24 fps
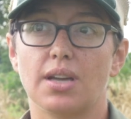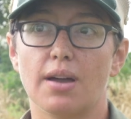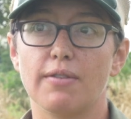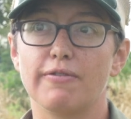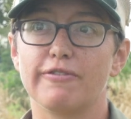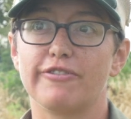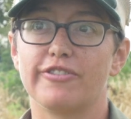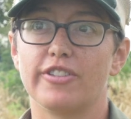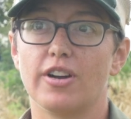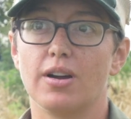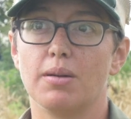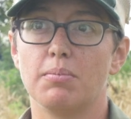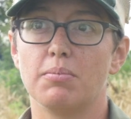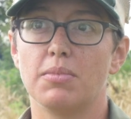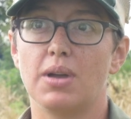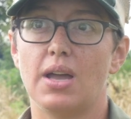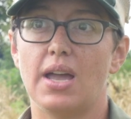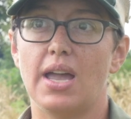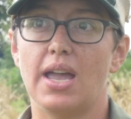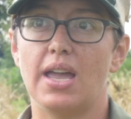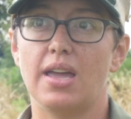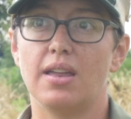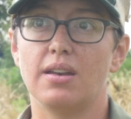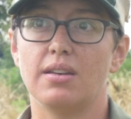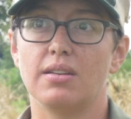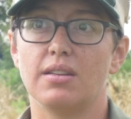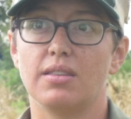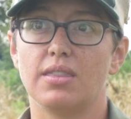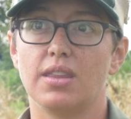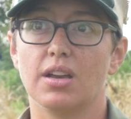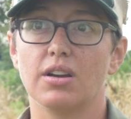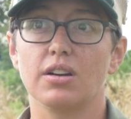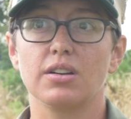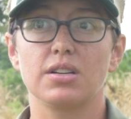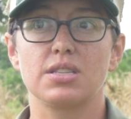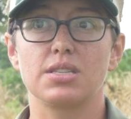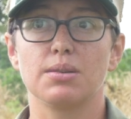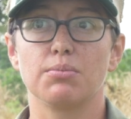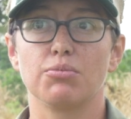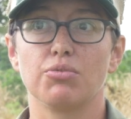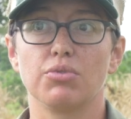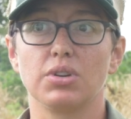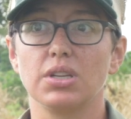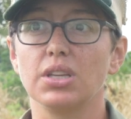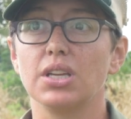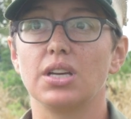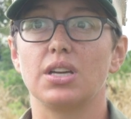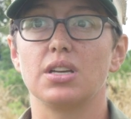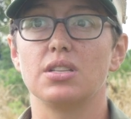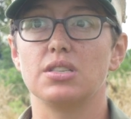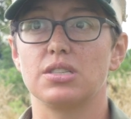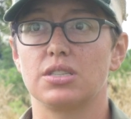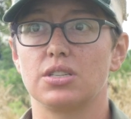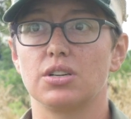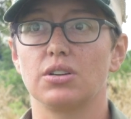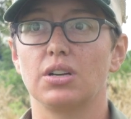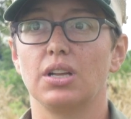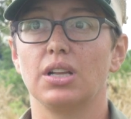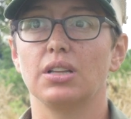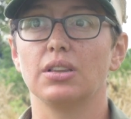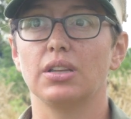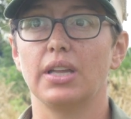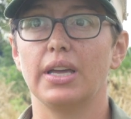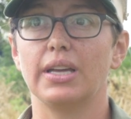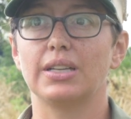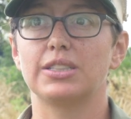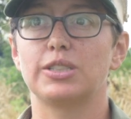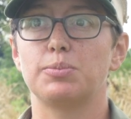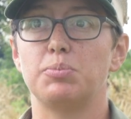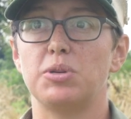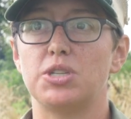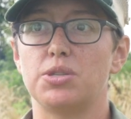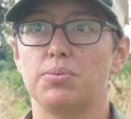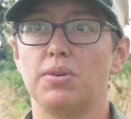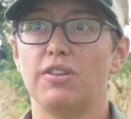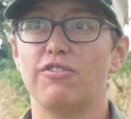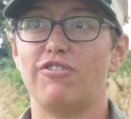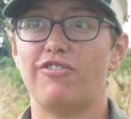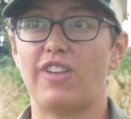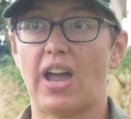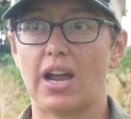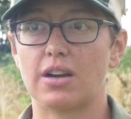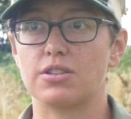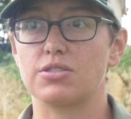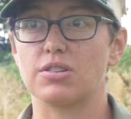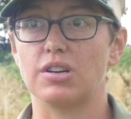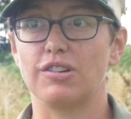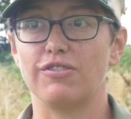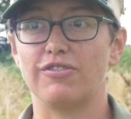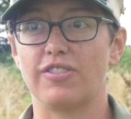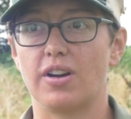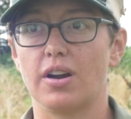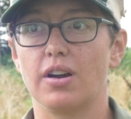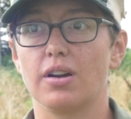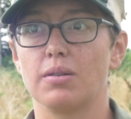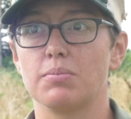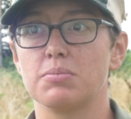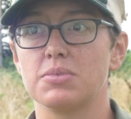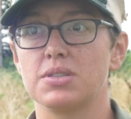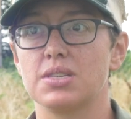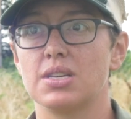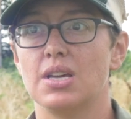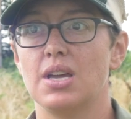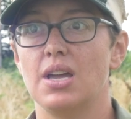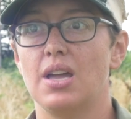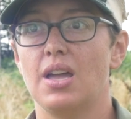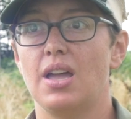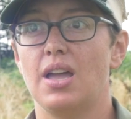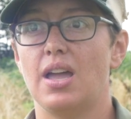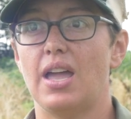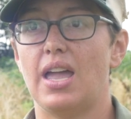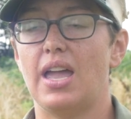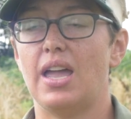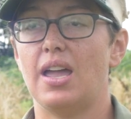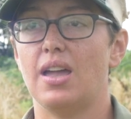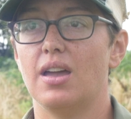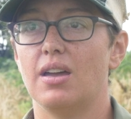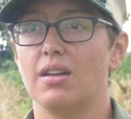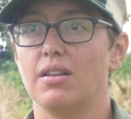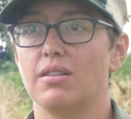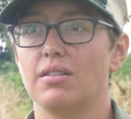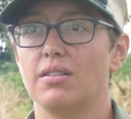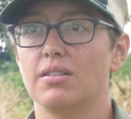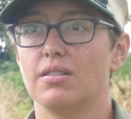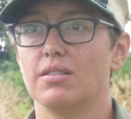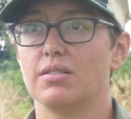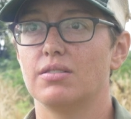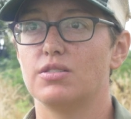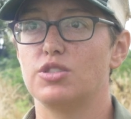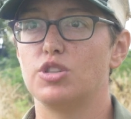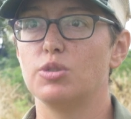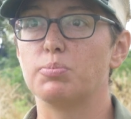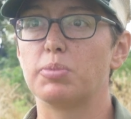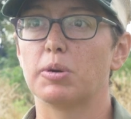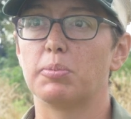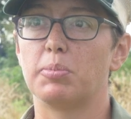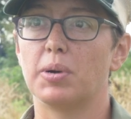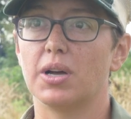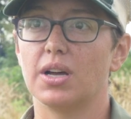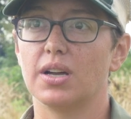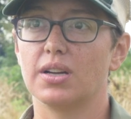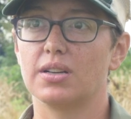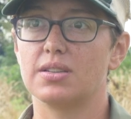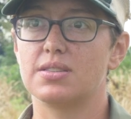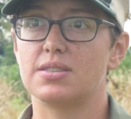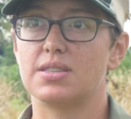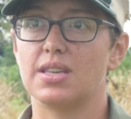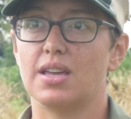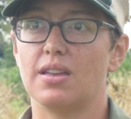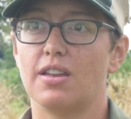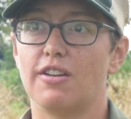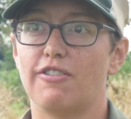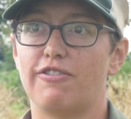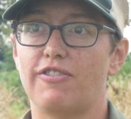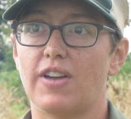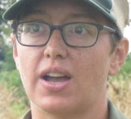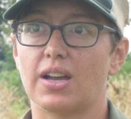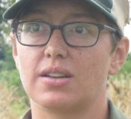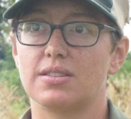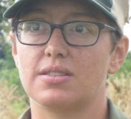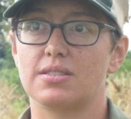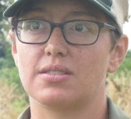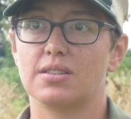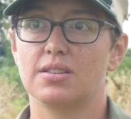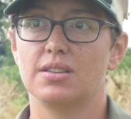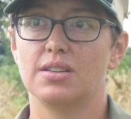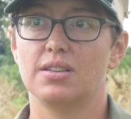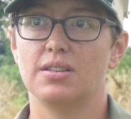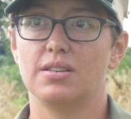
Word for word: come from, and there are some really concerning links between factory farms and superbugs that affect